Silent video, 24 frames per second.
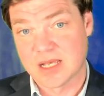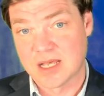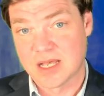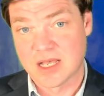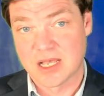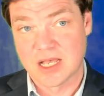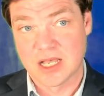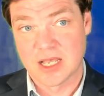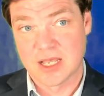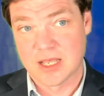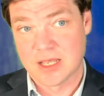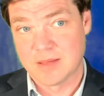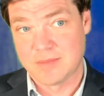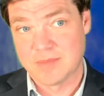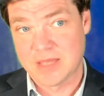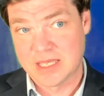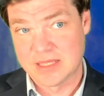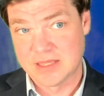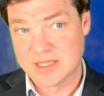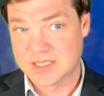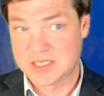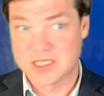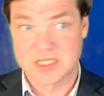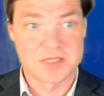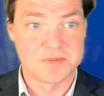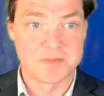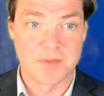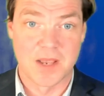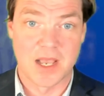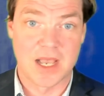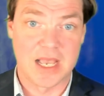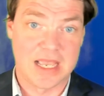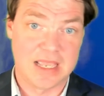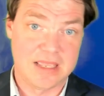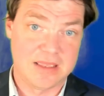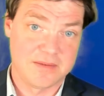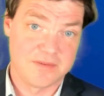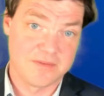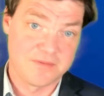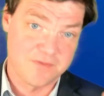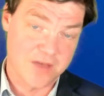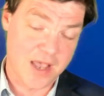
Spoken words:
and this is my